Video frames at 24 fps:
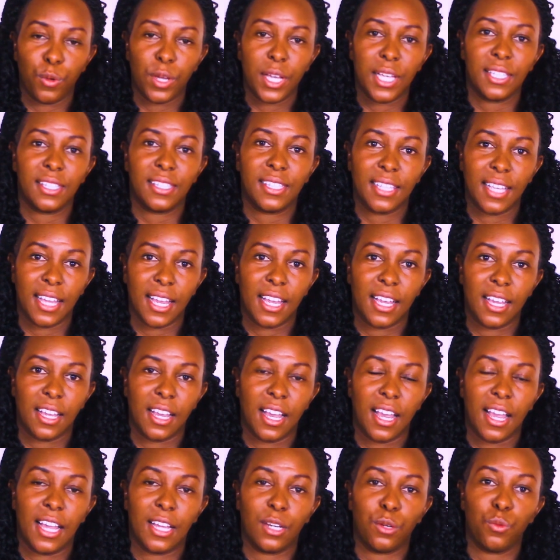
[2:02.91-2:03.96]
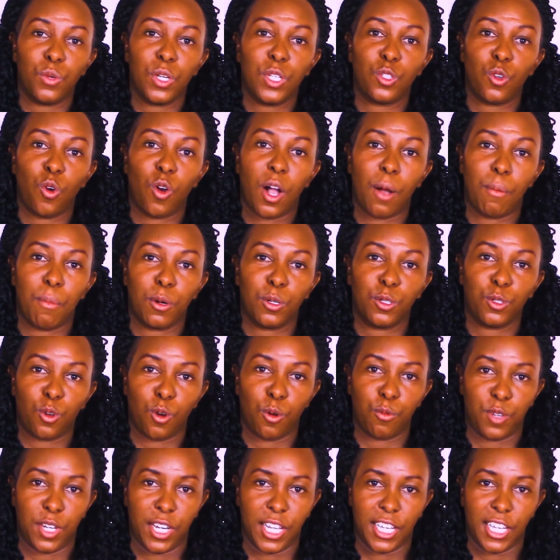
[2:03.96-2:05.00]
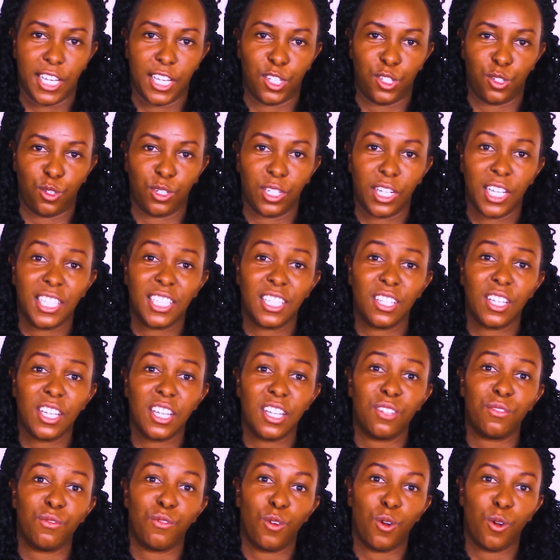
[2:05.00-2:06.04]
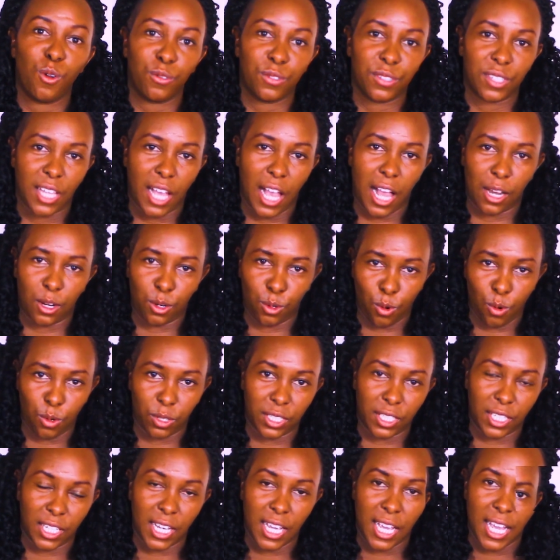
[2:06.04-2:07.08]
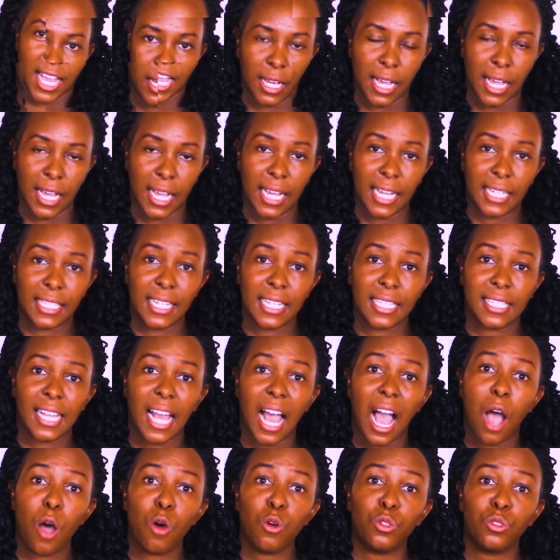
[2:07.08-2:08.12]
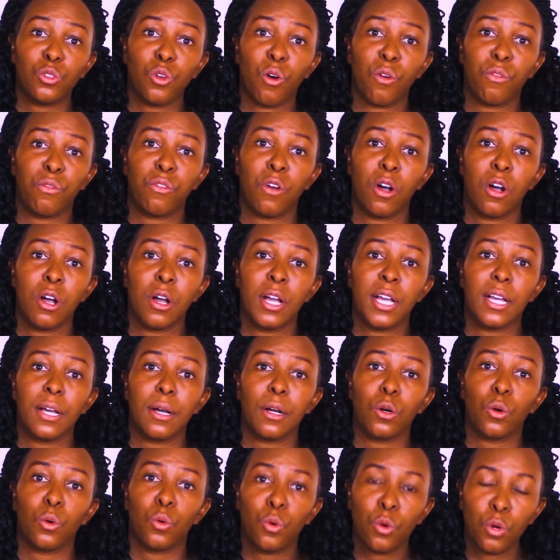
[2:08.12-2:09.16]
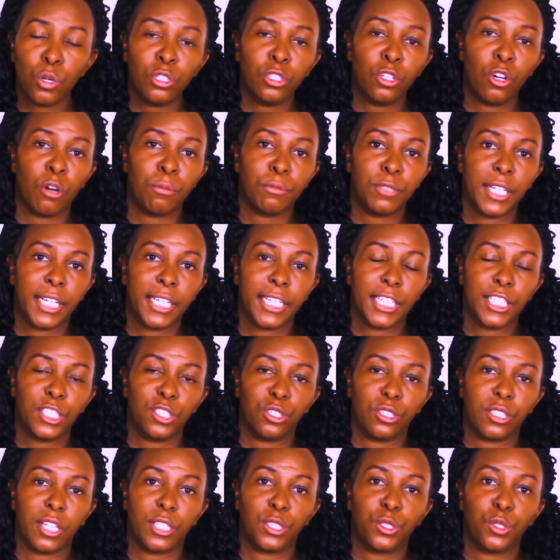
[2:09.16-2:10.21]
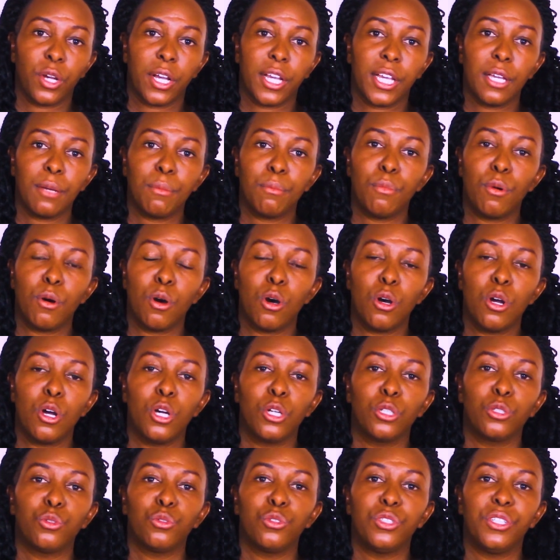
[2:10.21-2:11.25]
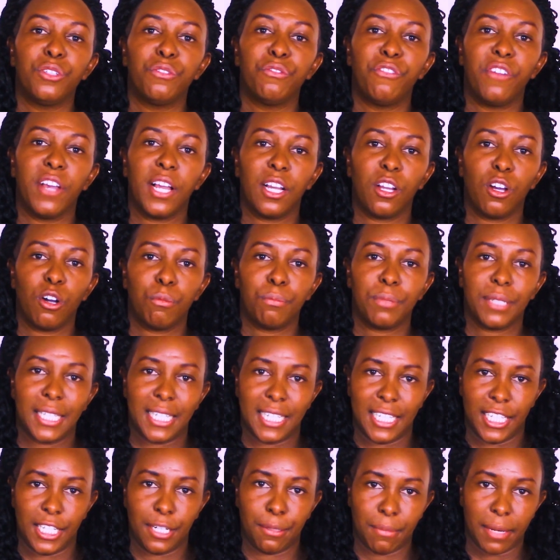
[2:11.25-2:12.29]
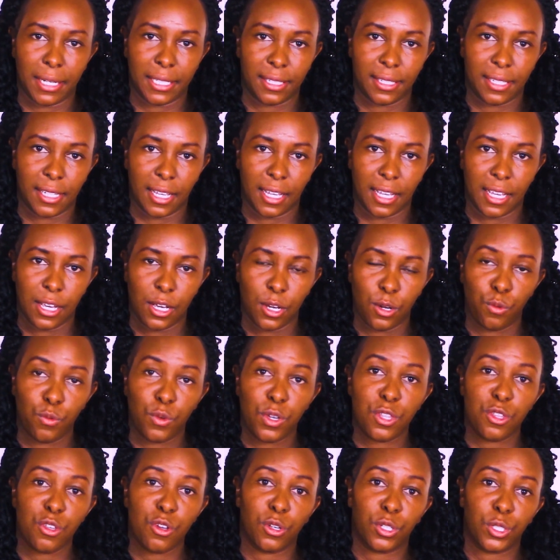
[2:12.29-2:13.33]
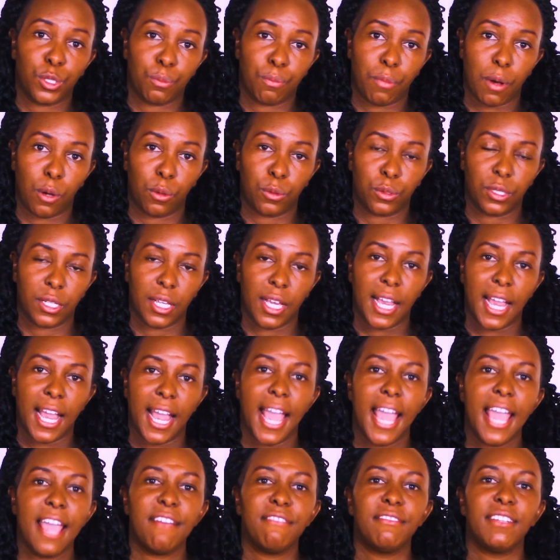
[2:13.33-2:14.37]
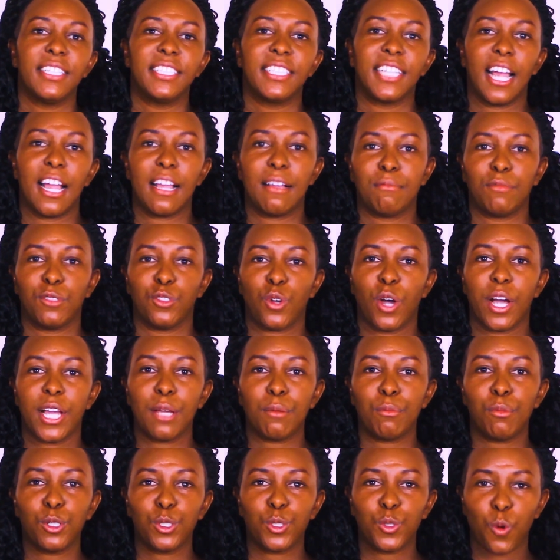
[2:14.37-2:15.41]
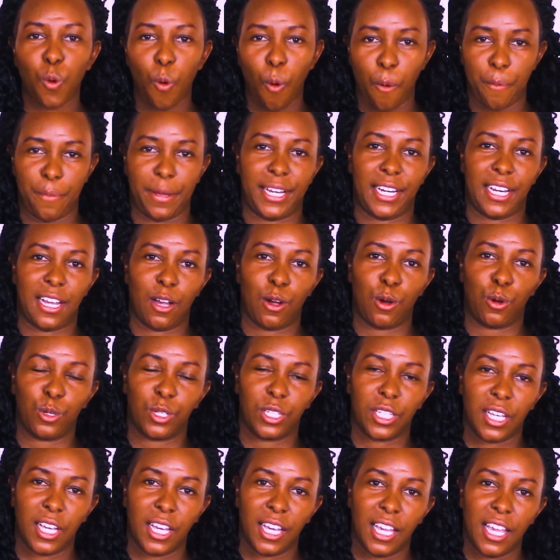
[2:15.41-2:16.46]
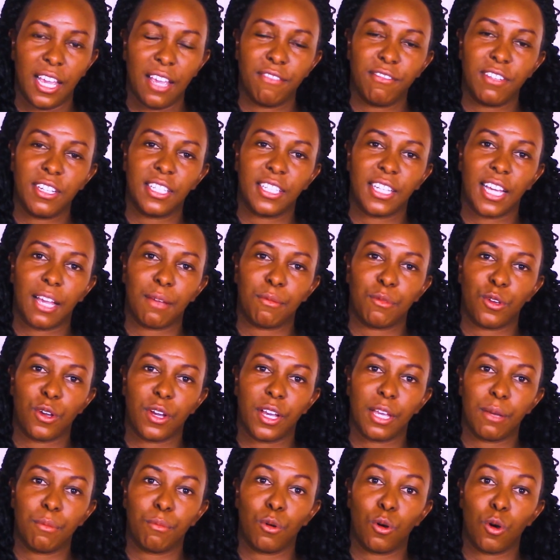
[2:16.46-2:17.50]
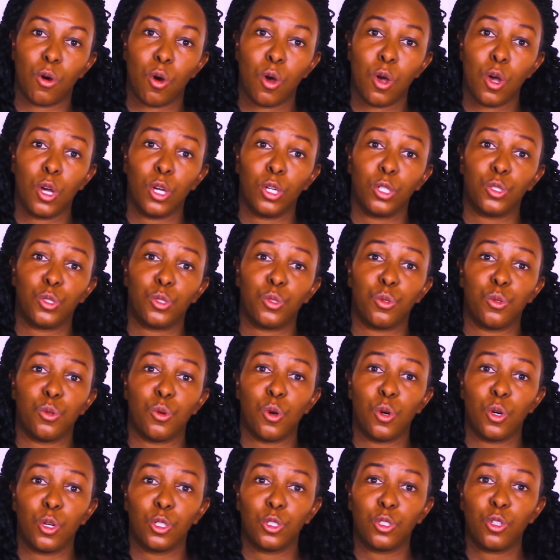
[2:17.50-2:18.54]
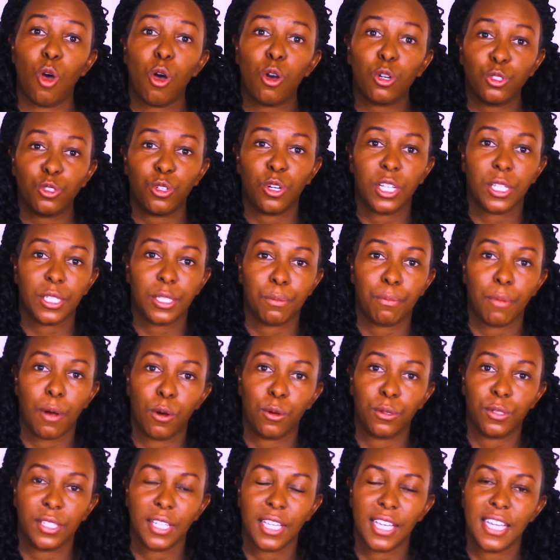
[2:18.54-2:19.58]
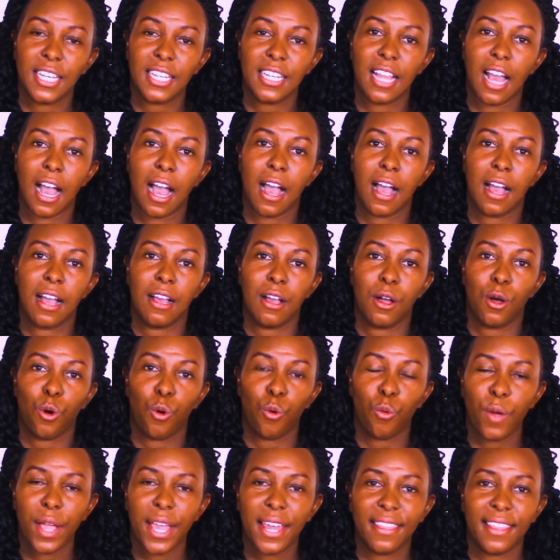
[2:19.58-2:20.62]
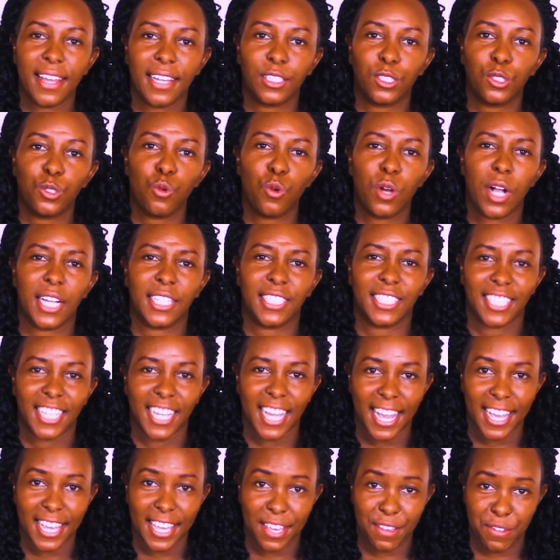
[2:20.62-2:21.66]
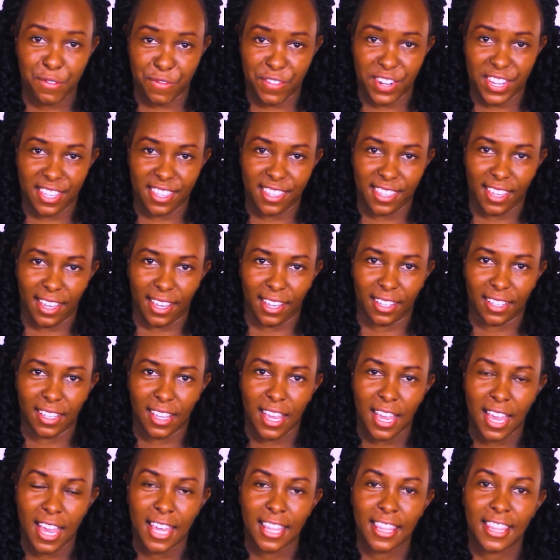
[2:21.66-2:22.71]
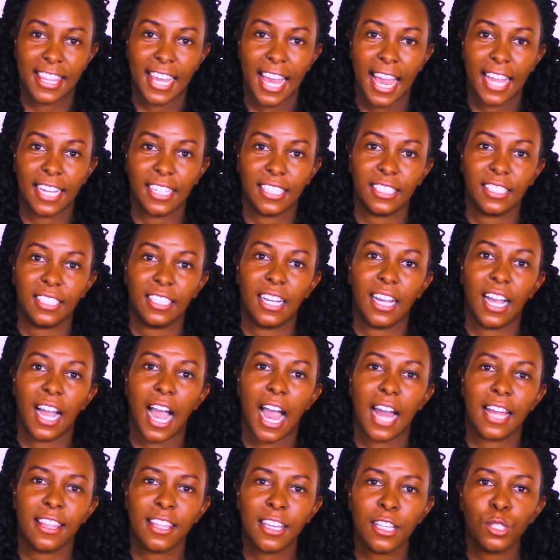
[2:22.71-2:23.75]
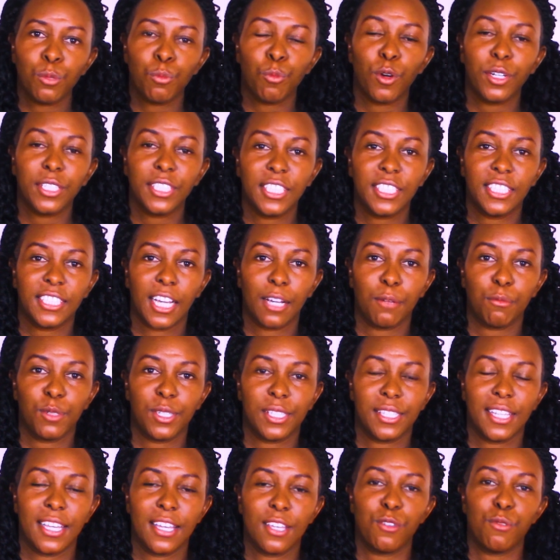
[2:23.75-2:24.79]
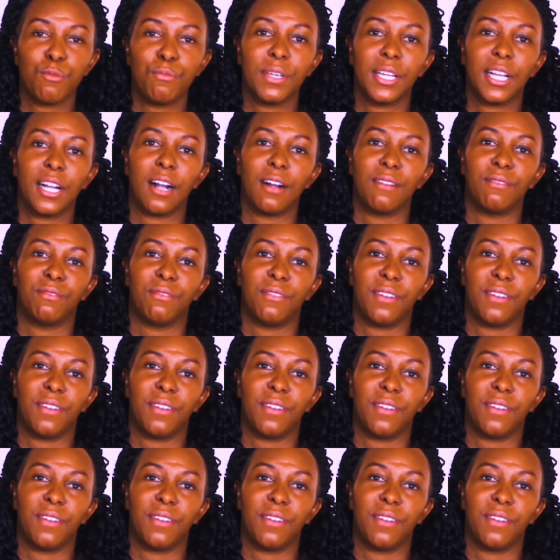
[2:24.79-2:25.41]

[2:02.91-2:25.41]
we say and we talk about communication, it involves a lot. It is out of good communication that you're able to develop intimacy with your spouse. Every time you're able to open out, every time you're able to talk to your spouse in a way that you can share everything, then at this point in time, we say you become